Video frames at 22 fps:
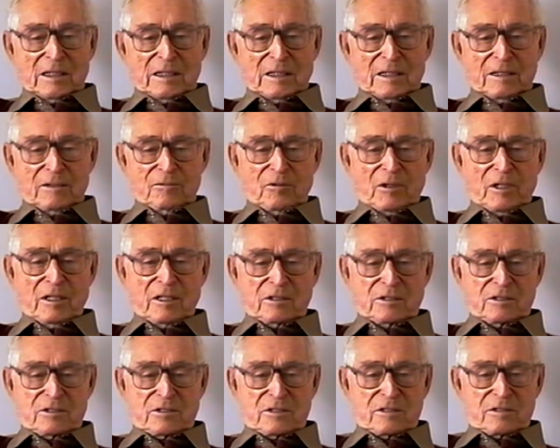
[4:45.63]
And we
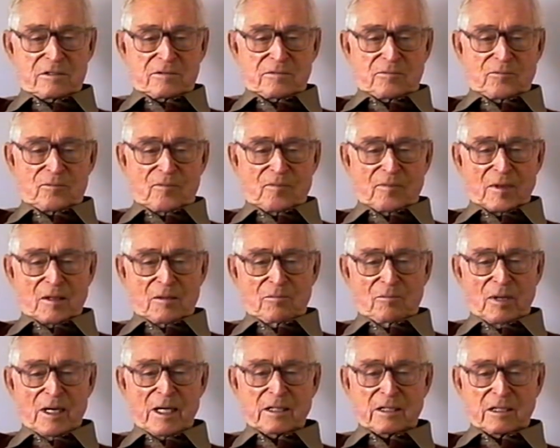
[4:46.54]
had,
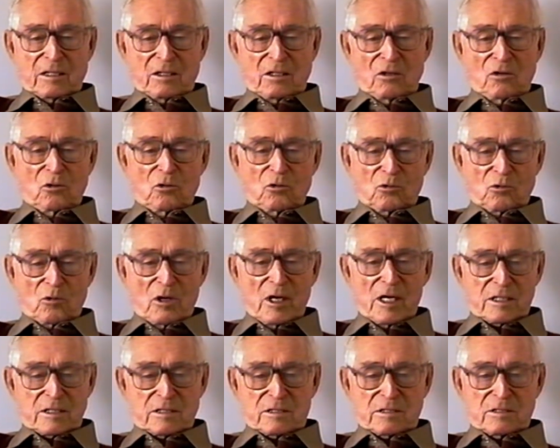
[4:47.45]
back in the old
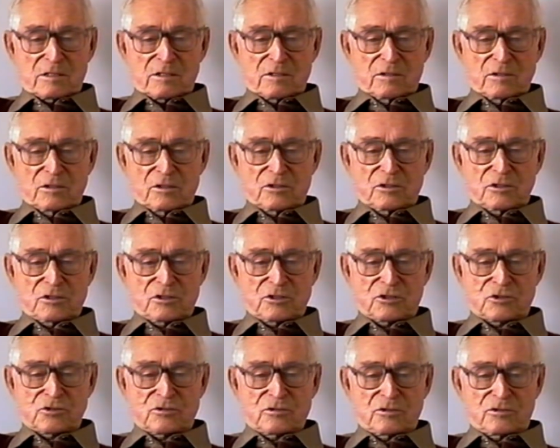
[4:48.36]
ruts in
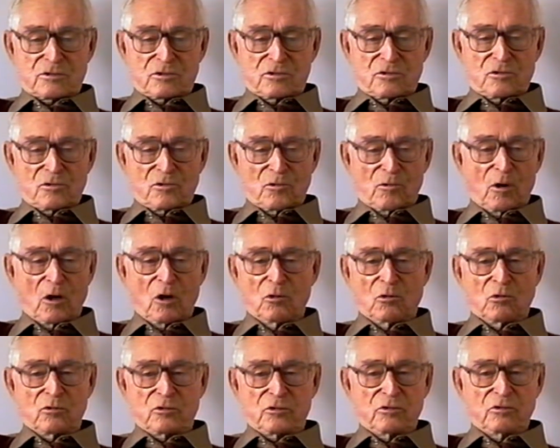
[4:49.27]
this
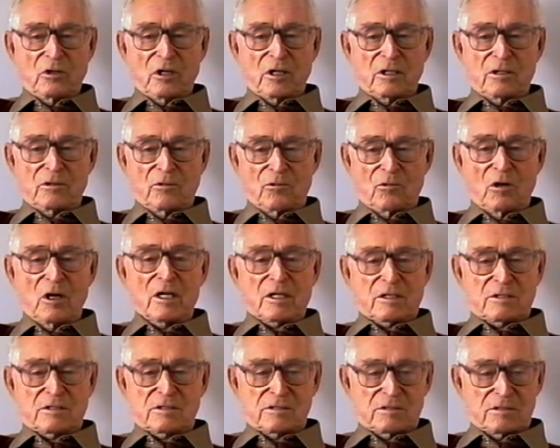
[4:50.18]
road, you had the
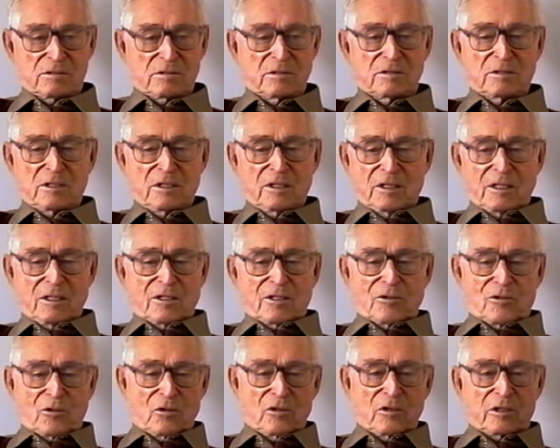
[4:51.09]
ruts
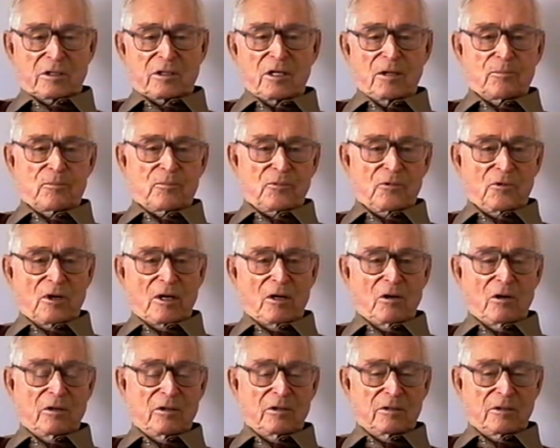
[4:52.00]
where they kept
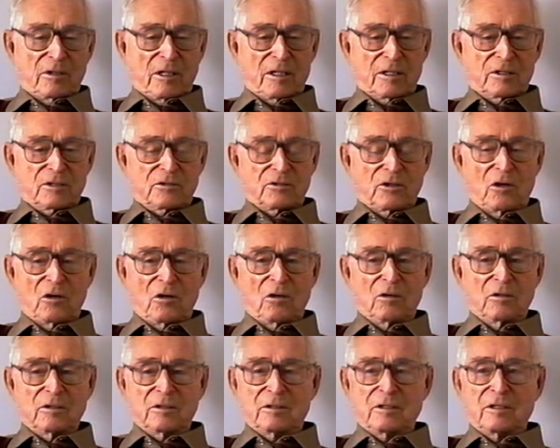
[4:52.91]
drawing, that was
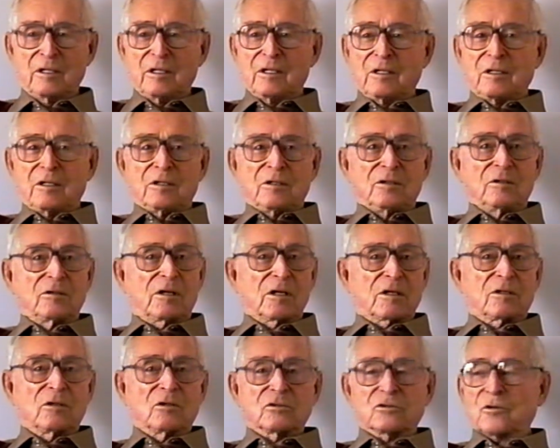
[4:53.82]
all. And you get
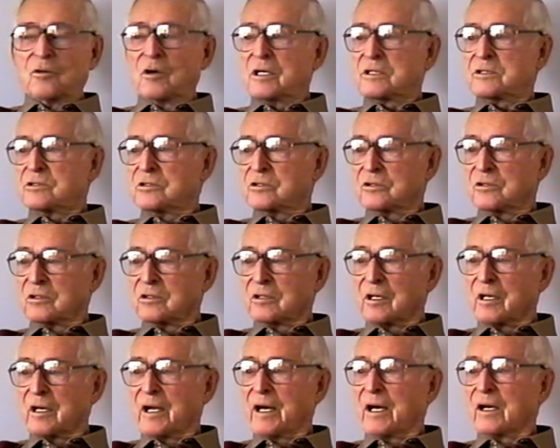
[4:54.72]
in those ruts, you couldn't
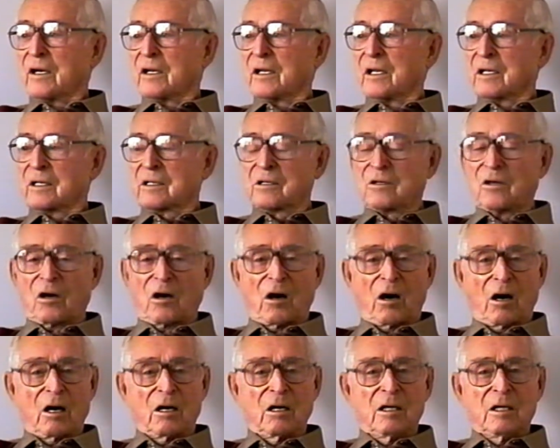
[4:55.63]
get out of that
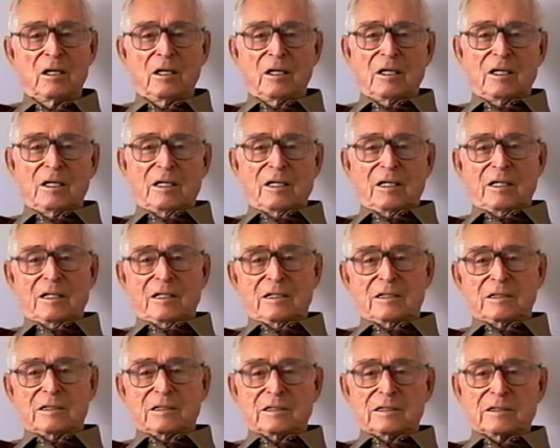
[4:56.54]
car.
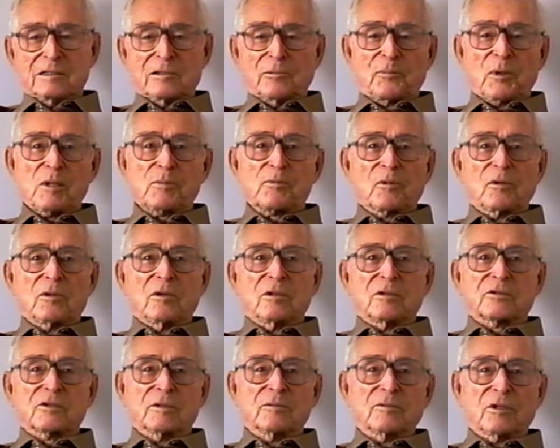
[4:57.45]
And the
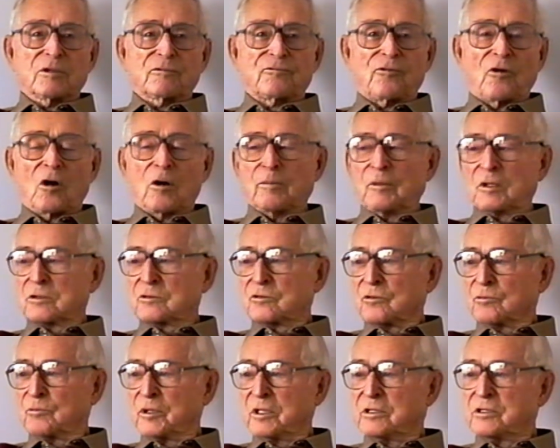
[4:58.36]
people, some of the farmers
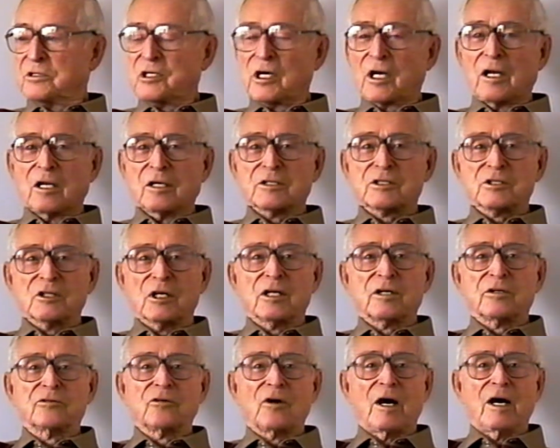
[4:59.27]
would be jealous, and
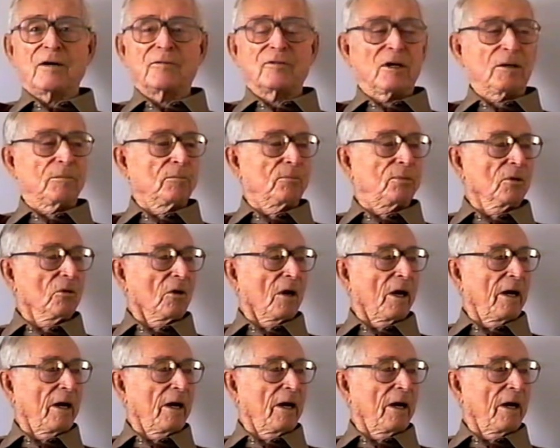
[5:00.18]
they'd drive up, pull